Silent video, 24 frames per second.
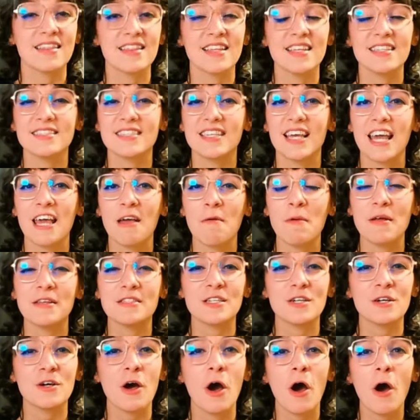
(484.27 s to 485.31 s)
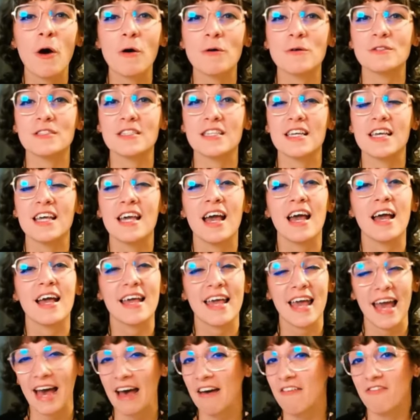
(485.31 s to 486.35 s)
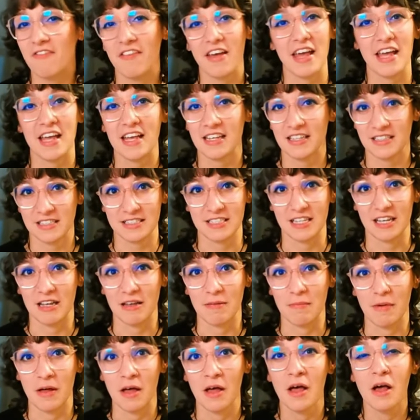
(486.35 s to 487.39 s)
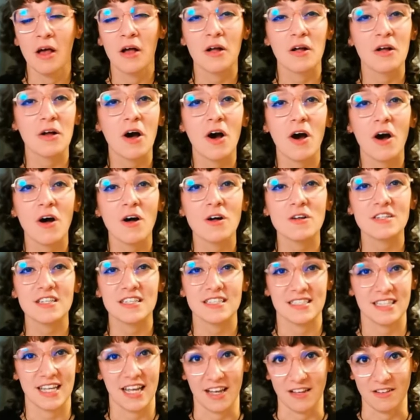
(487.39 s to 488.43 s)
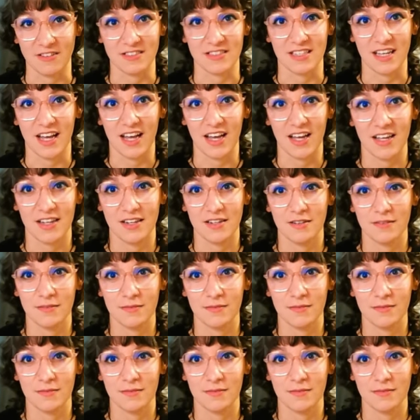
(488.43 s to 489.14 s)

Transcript: This game is a cozy cafe sim called Tailside.